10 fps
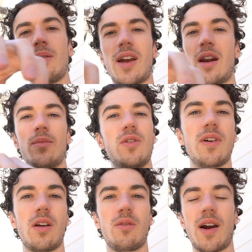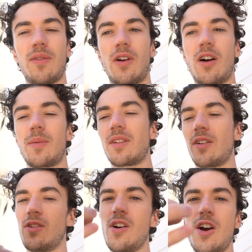Kind of move it around the garment
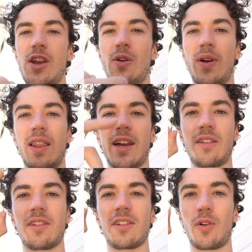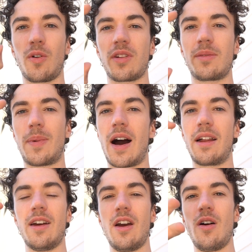so you don't get like a circle
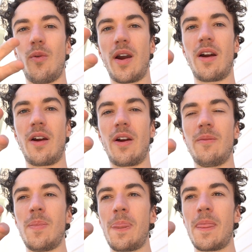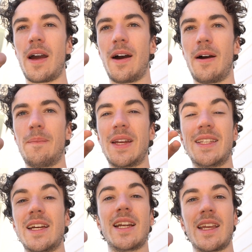spot where it
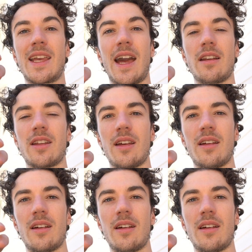didn't get